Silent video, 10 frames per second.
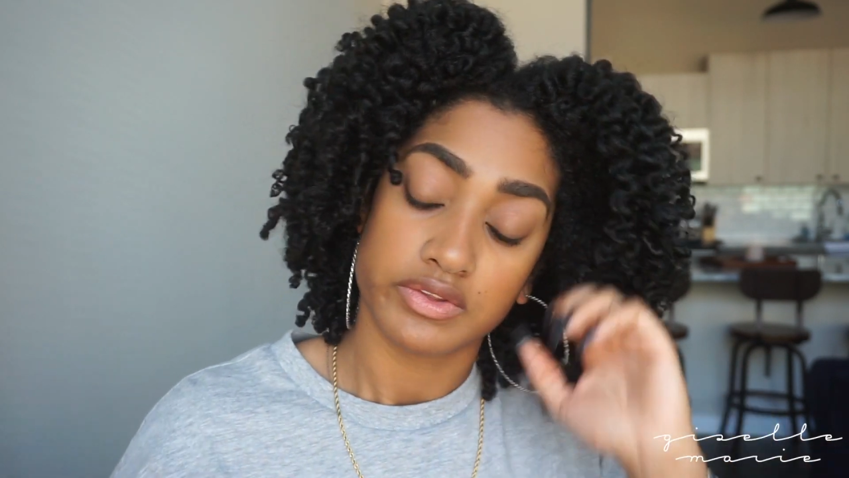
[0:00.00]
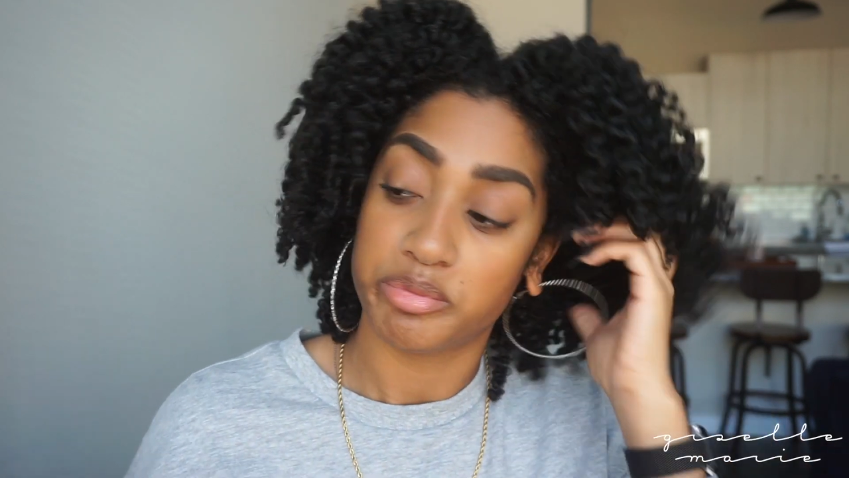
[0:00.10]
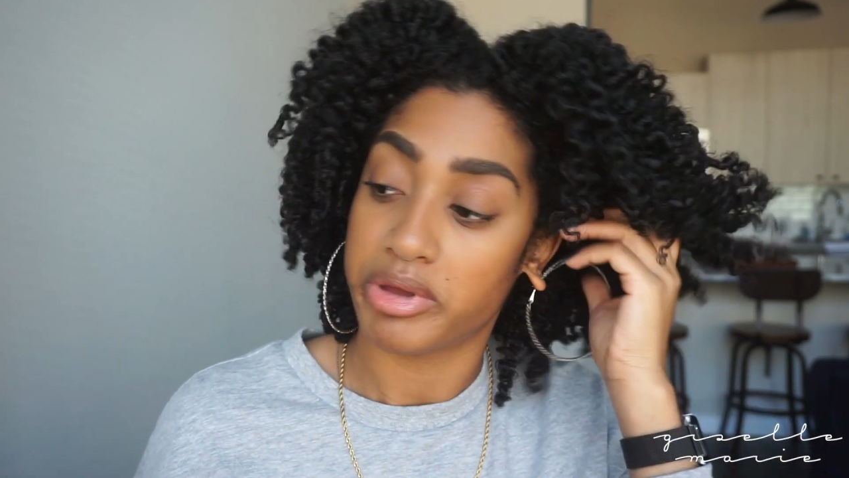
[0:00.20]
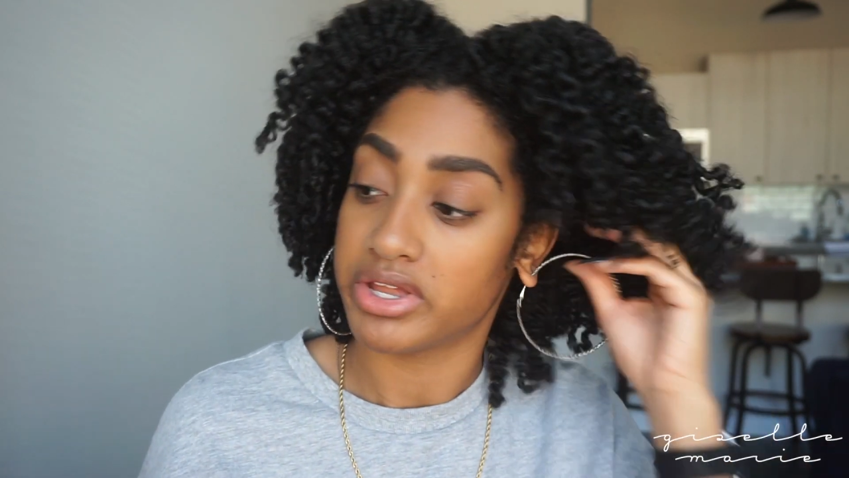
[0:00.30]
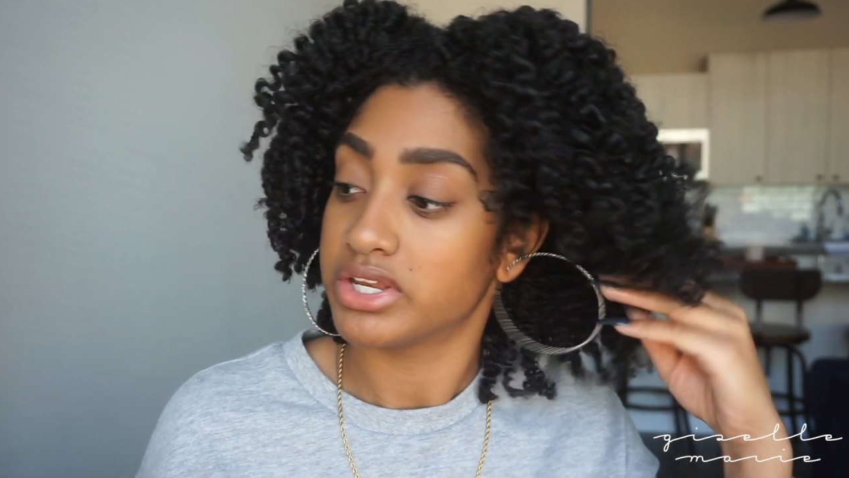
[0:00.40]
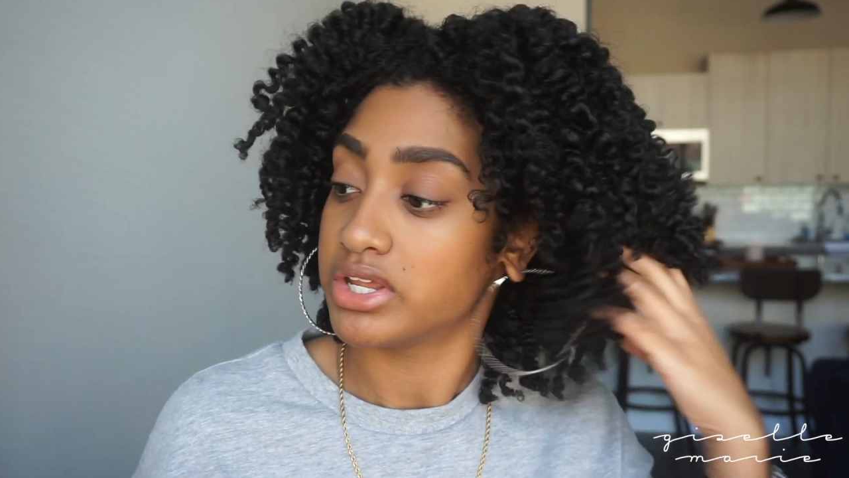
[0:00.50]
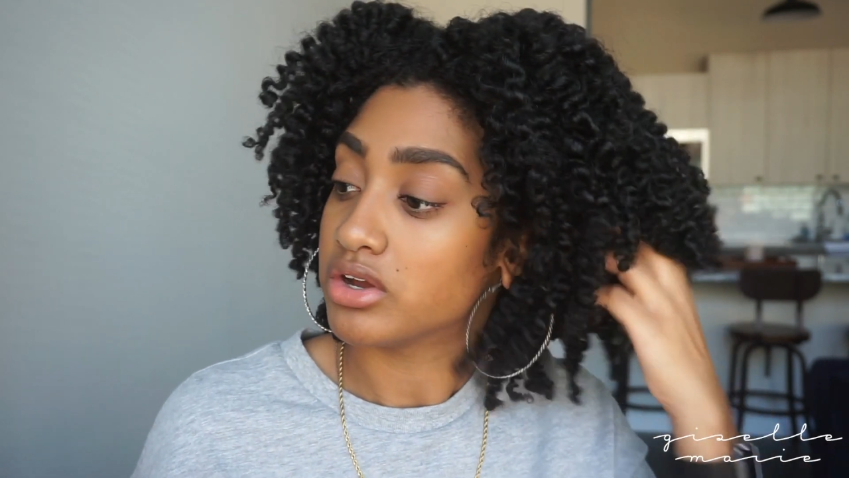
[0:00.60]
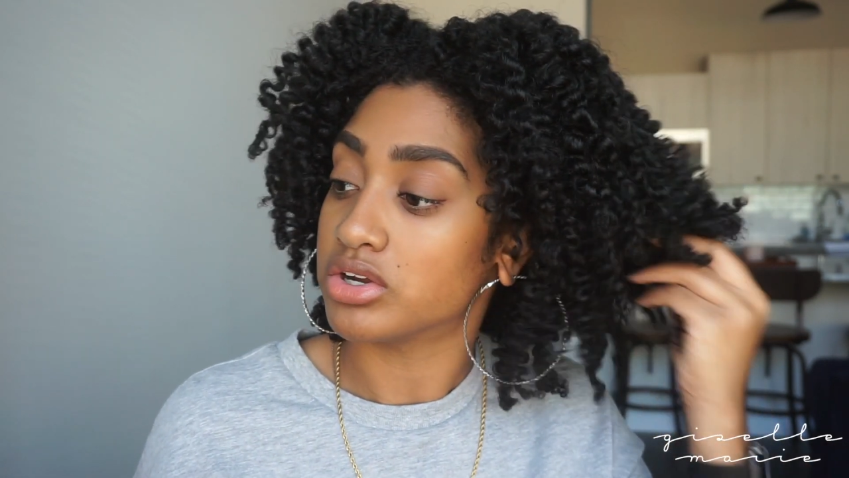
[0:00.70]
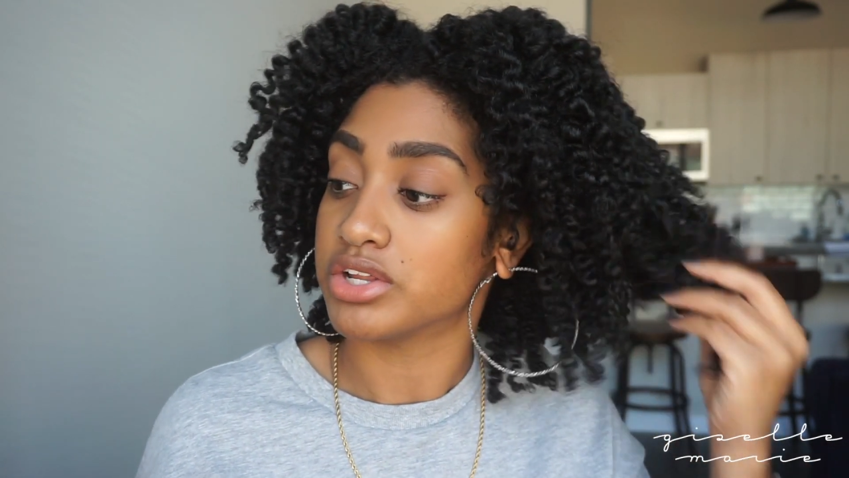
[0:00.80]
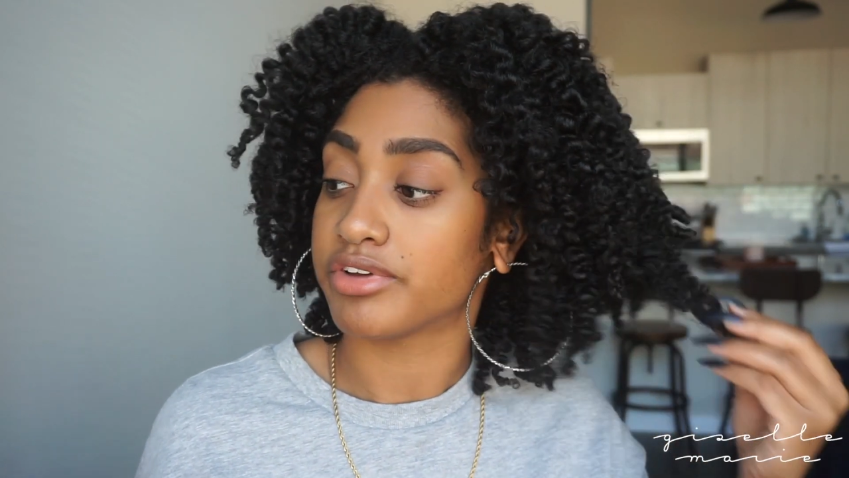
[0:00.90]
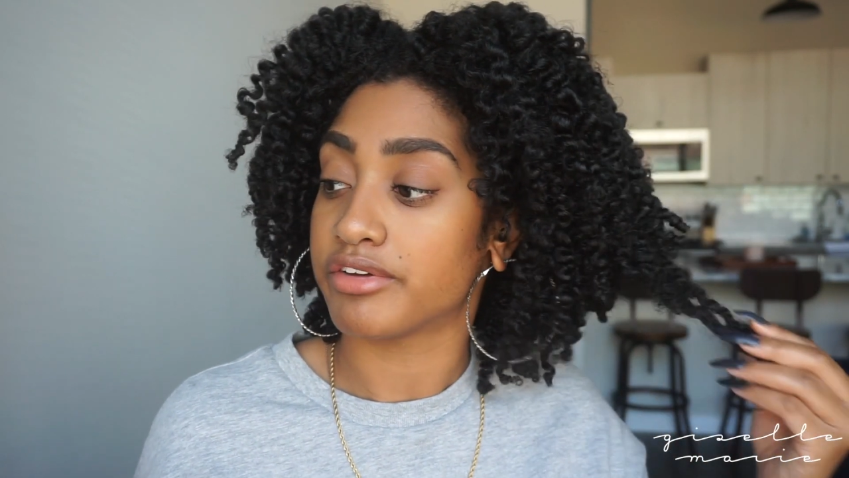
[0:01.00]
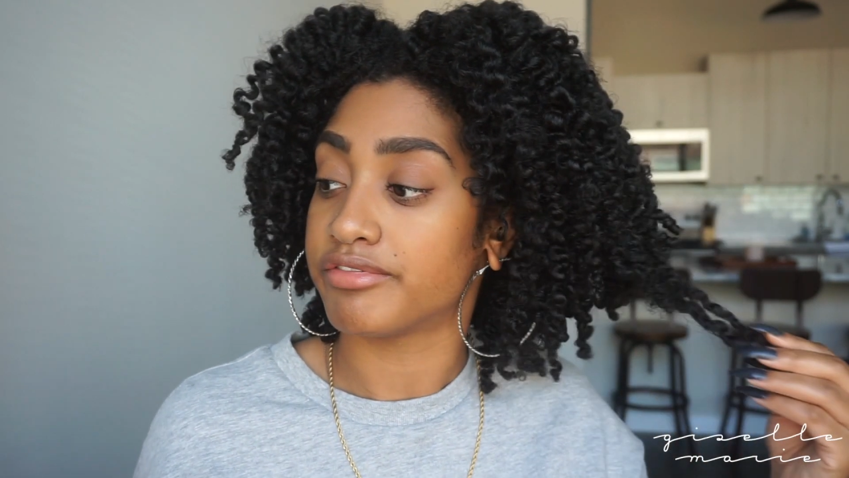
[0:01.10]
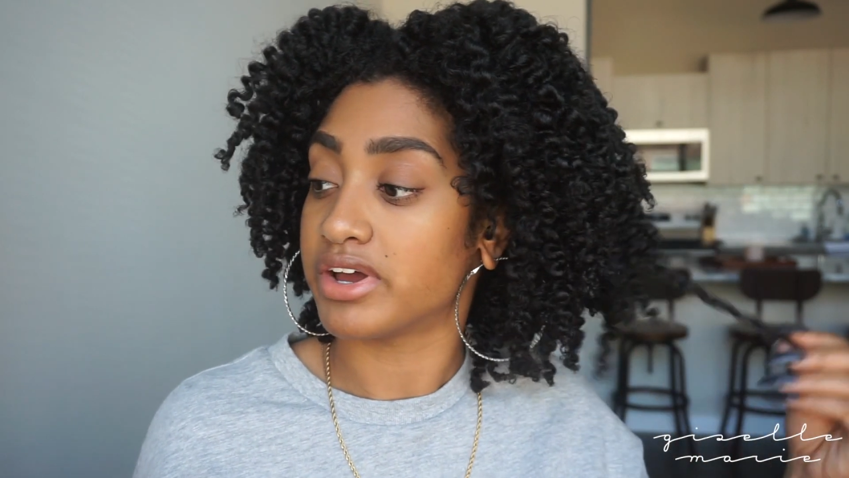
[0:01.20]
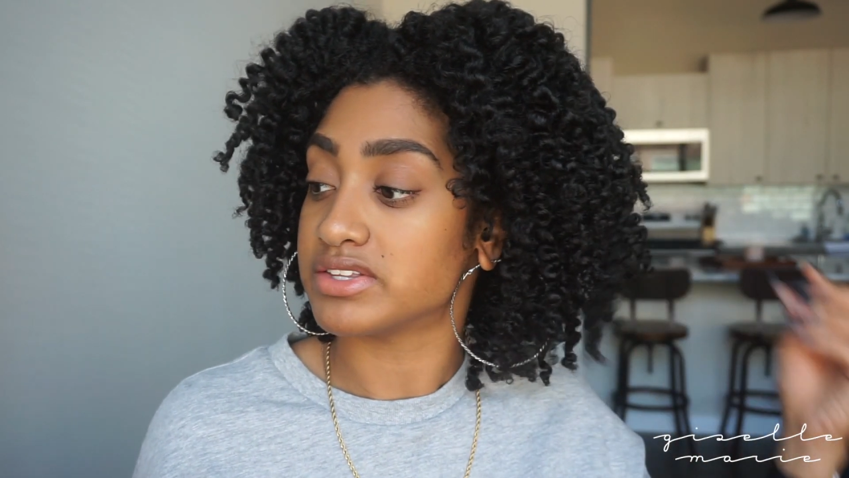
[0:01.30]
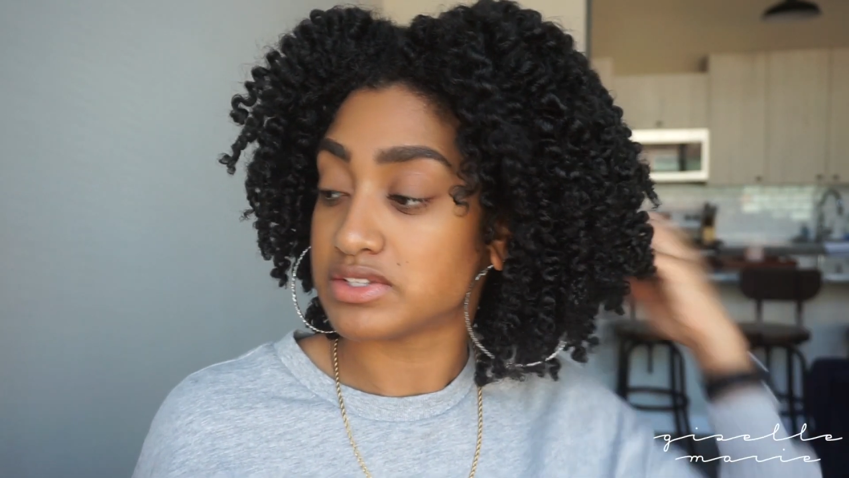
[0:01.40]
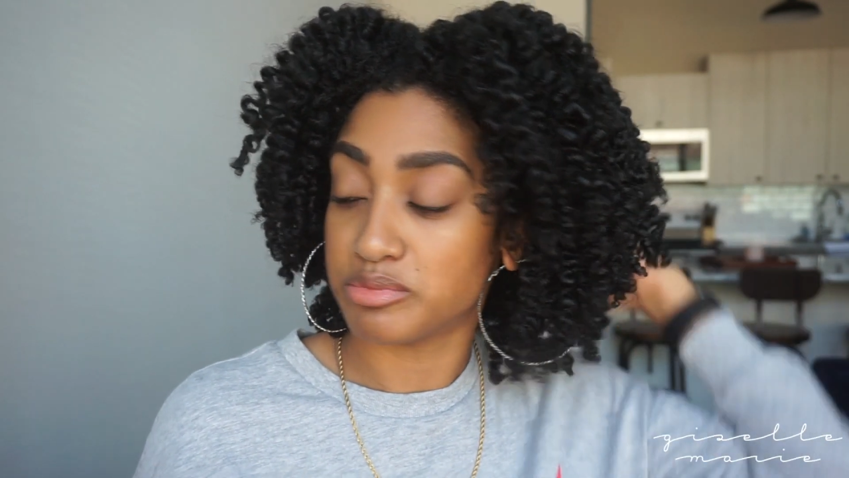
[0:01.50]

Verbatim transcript: depending on if I find